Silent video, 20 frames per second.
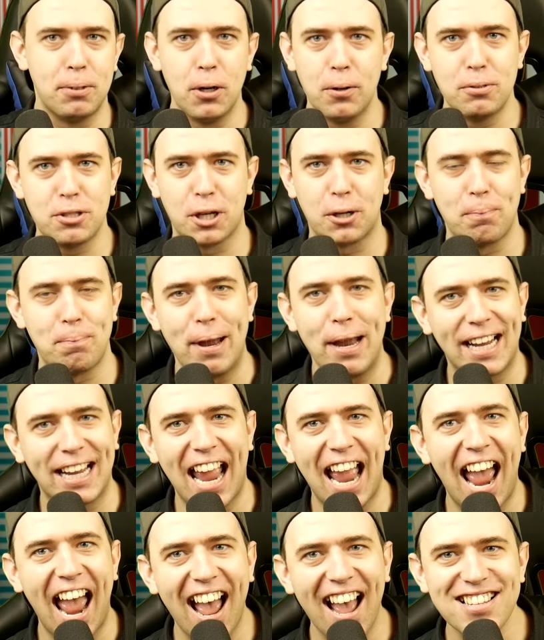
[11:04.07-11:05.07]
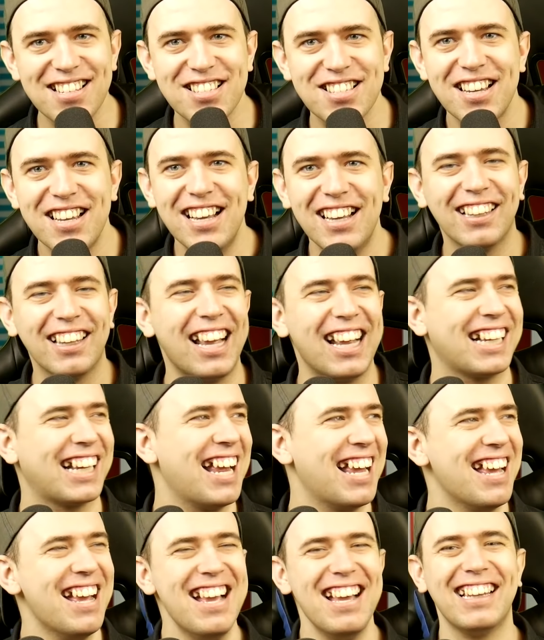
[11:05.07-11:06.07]
boobs or big ass,
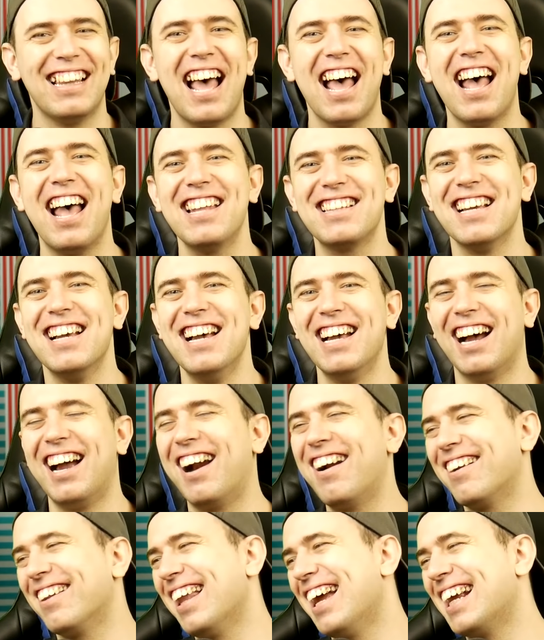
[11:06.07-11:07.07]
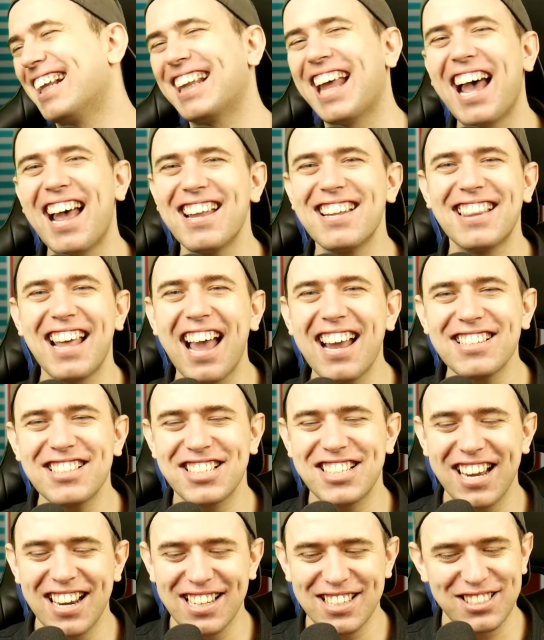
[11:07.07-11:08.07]
like that, or like that
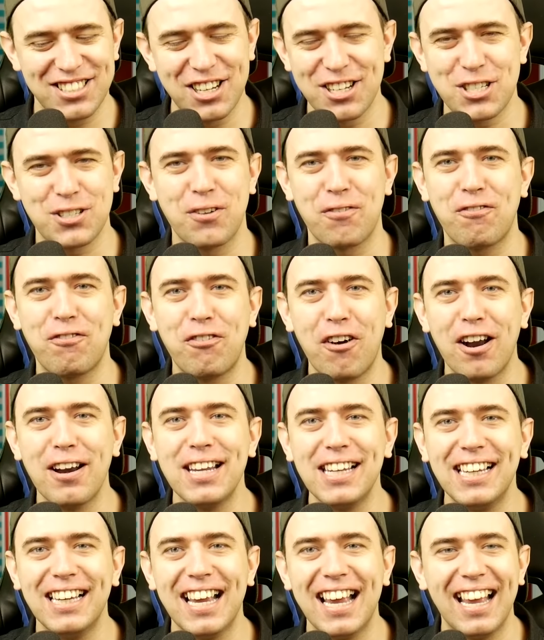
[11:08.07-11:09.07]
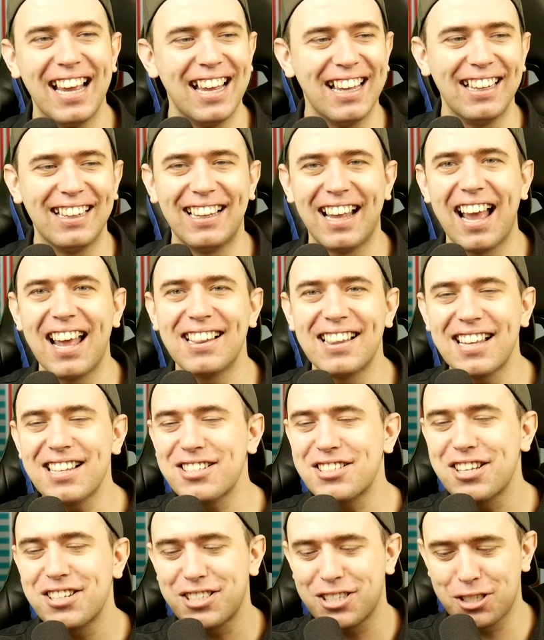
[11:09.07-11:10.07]
shit is just funny.
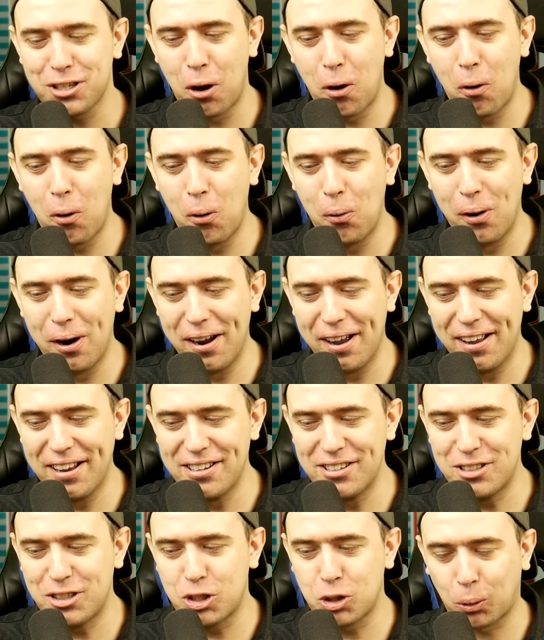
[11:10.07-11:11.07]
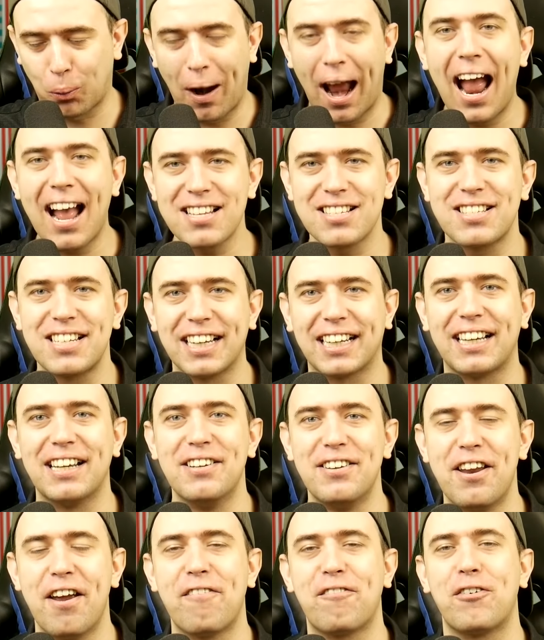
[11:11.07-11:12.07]
That's just so drastic
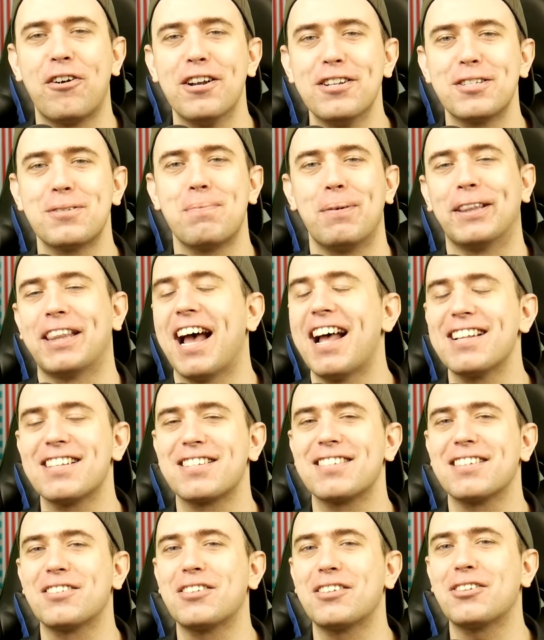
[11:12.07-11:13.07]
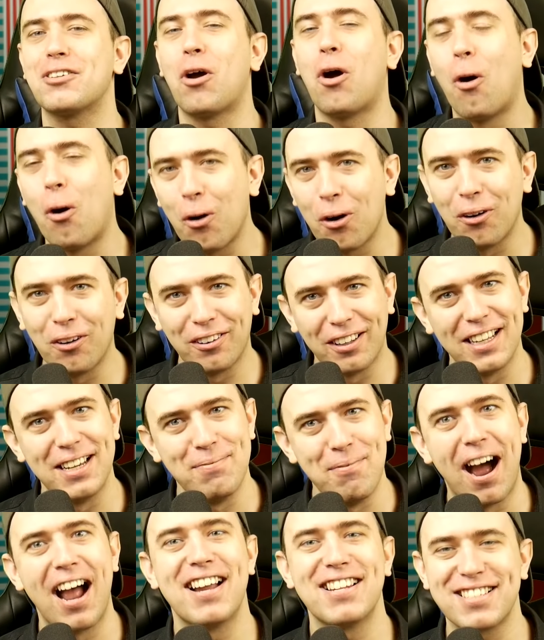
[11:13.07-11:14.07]
indifference, but that's totally
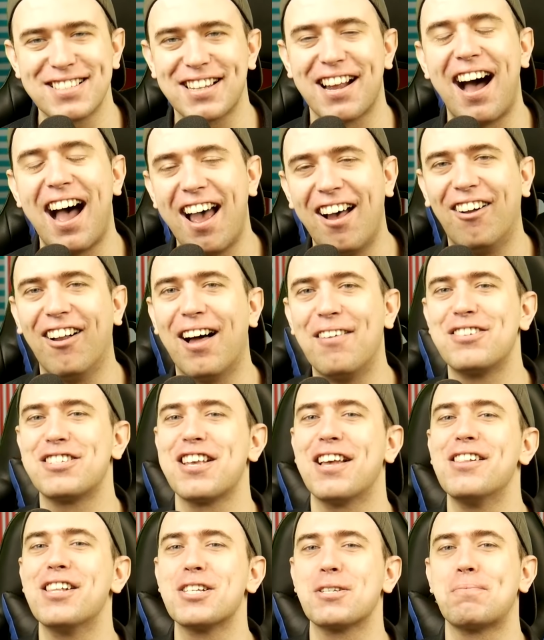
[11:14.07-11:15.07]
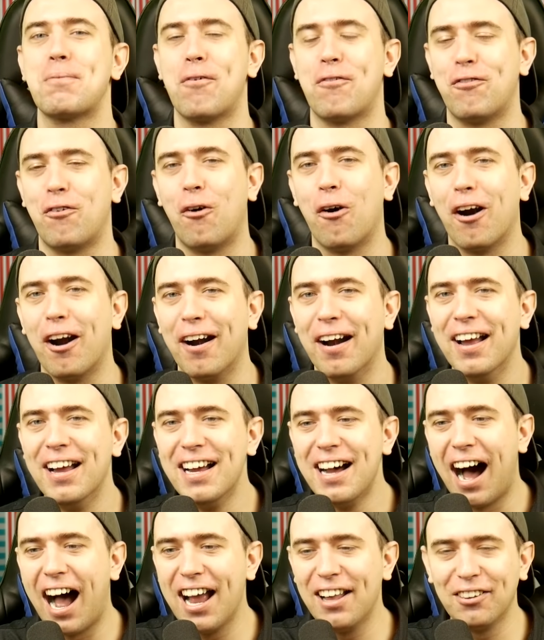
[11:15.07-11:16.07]
my style. I've said this before,
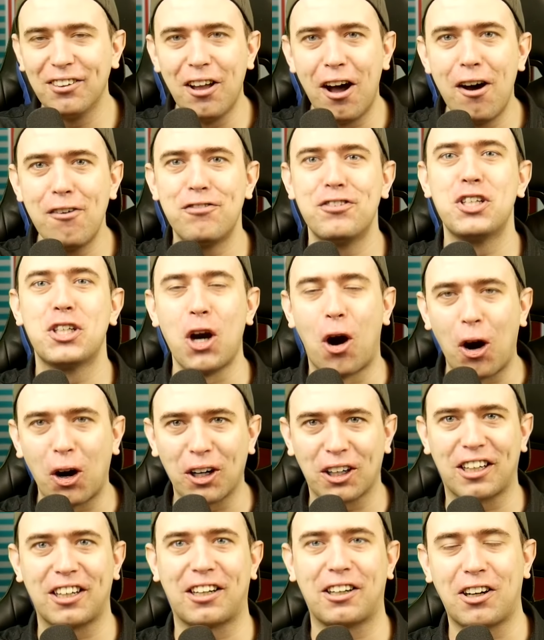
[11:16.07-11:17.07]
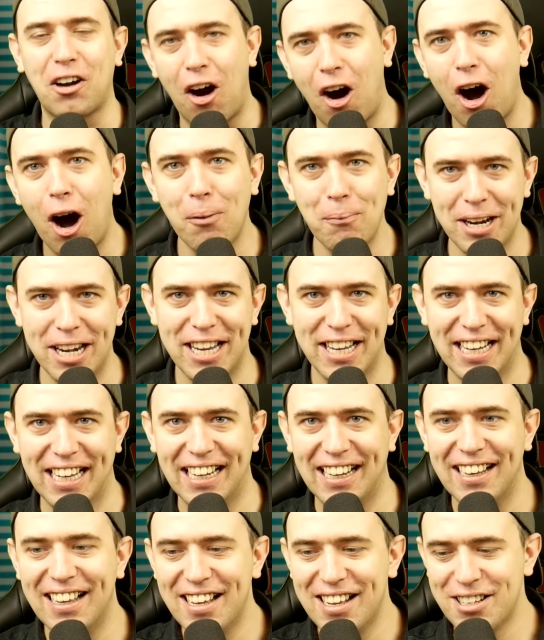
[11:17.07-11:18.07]
I love dark
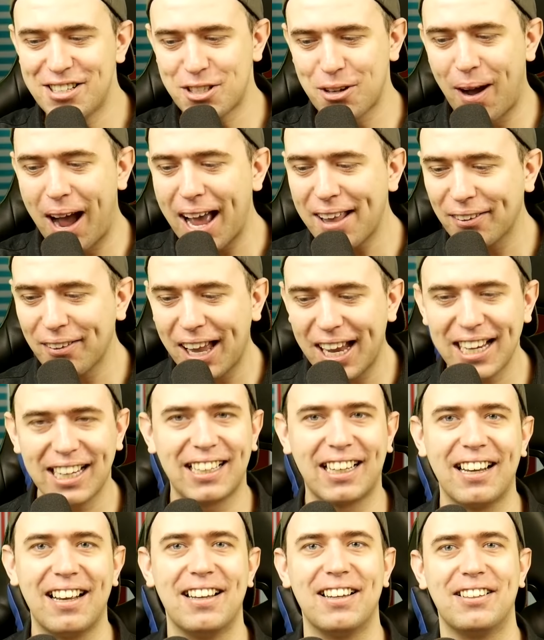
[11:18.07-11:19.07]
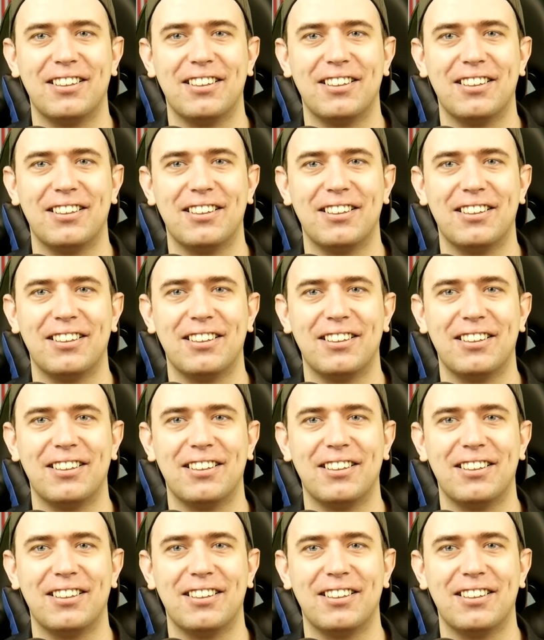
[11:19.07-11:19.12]
comedy. So I like